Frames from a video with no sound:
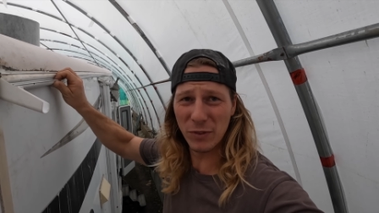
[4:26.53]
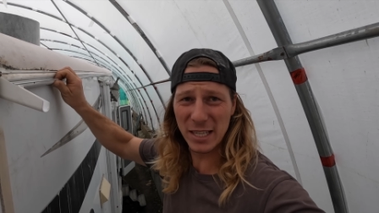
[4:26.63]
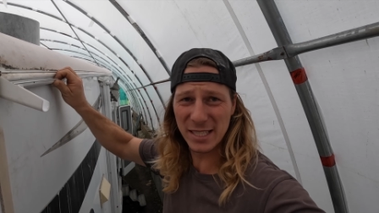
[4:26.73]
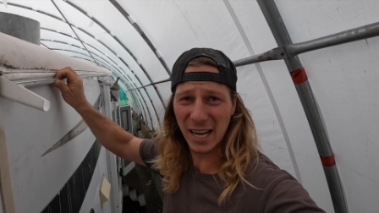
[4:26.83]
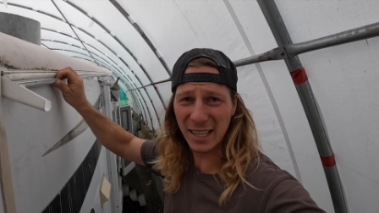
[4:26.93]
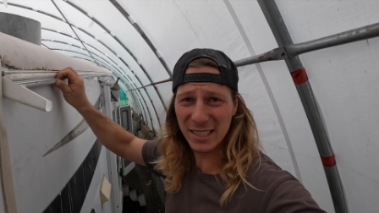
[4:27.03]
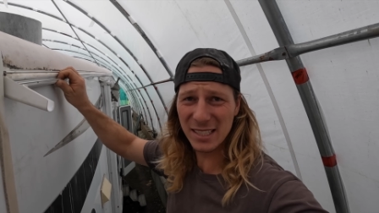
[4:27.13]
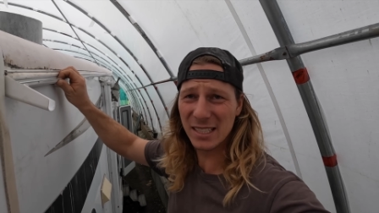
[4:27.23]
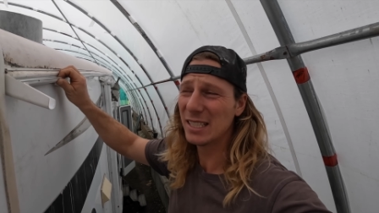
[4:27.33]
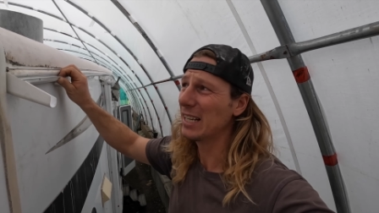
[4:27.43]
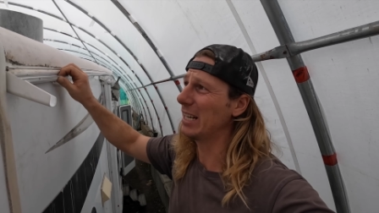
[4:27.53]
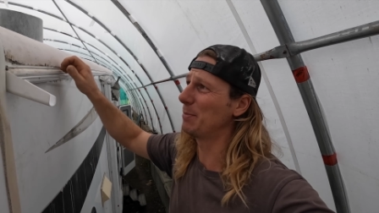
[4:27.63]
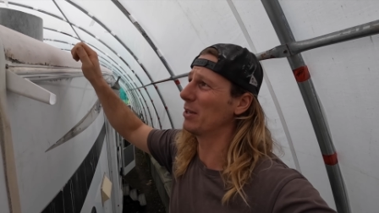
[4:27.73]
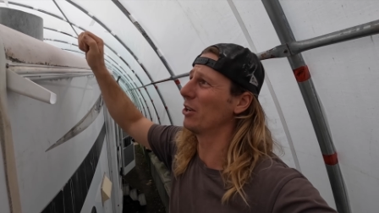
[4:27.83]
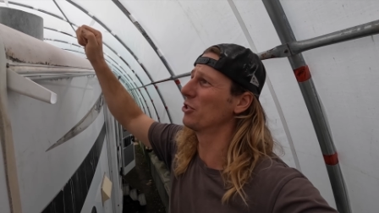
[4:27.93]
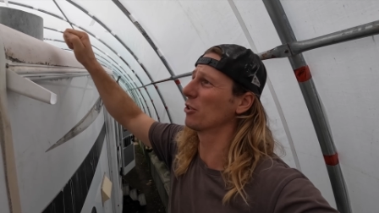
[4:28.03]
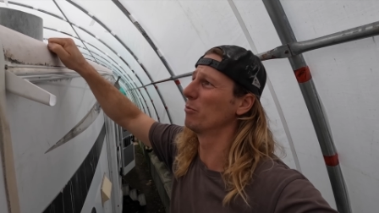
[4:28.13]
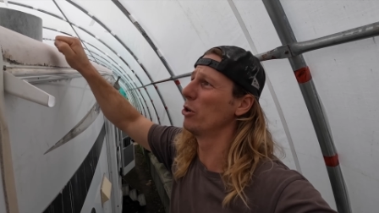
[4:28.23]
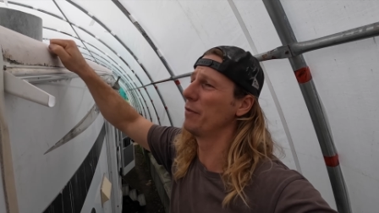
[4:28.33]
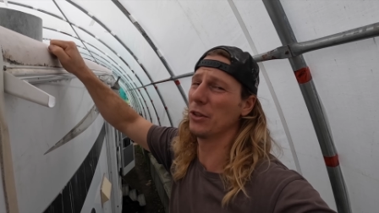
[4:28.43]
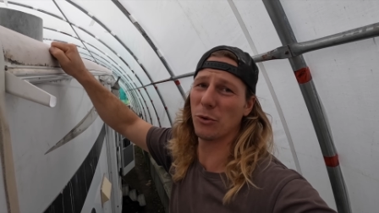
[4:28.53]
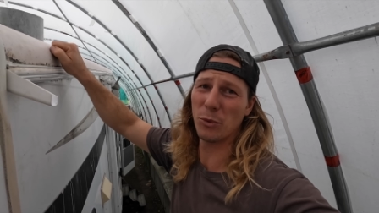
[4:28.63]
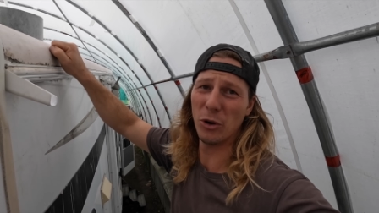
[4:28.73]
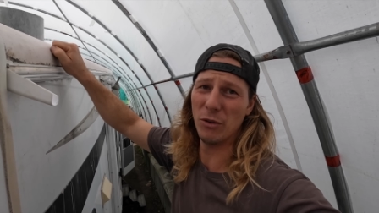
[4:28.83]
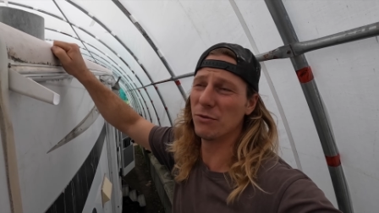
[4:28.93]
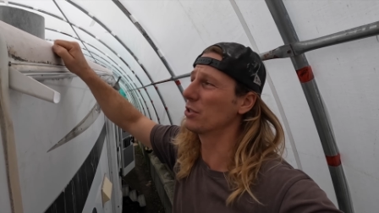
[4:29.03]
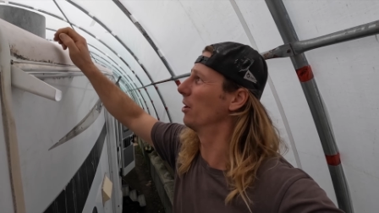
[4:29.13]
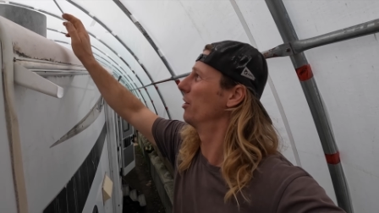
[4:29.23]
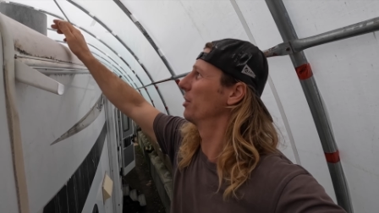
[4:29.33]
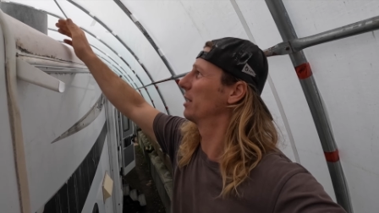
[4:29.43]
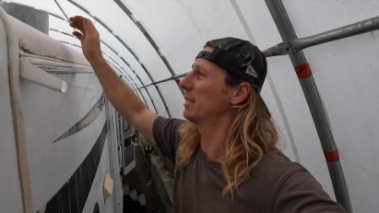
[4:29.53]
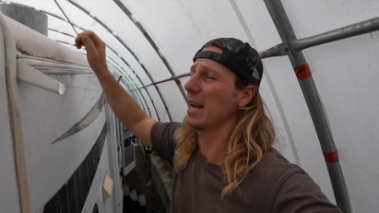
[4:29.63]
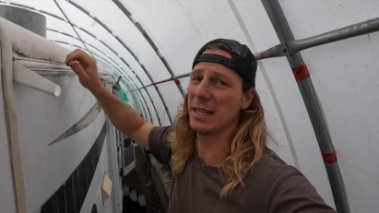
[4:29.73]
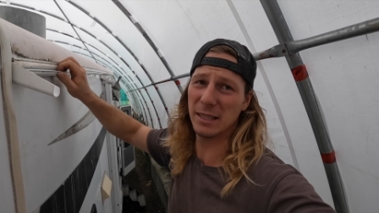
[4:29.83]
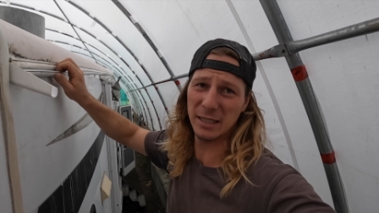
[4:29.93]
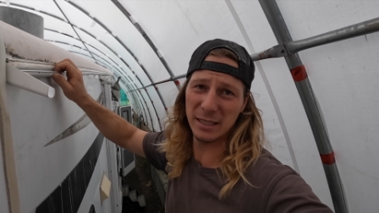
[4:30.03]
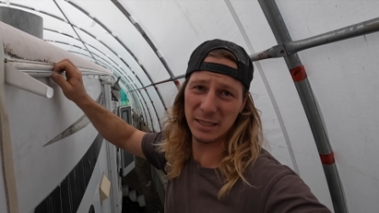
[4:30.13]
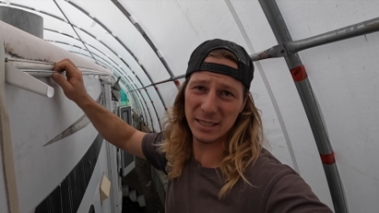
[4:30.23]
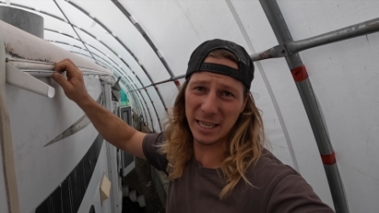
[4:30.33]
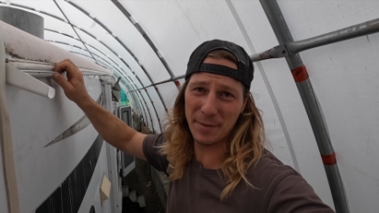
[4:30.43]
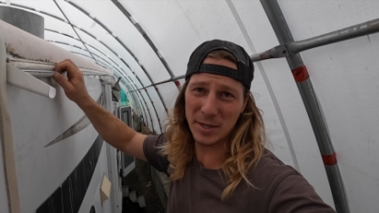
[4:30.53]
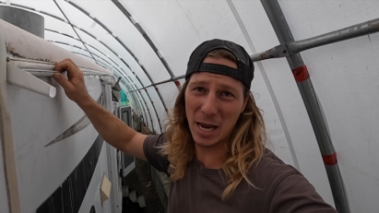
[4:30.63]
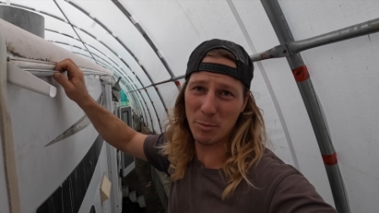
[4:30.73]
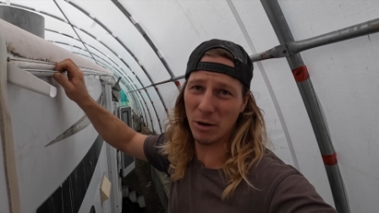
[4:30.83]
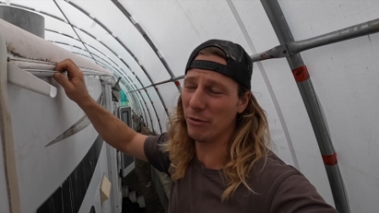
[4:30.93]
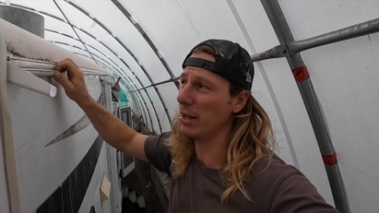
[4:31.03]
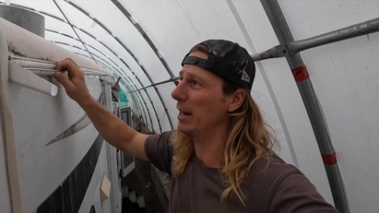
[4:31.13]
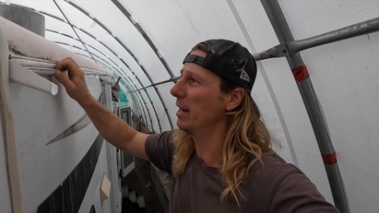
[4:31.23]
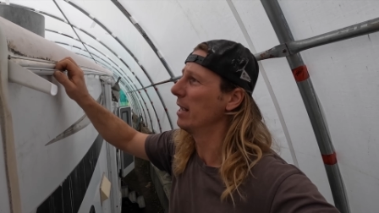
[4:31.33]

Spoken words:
these gutters, it's because you're removing the roof, so you can take the seam tape off then.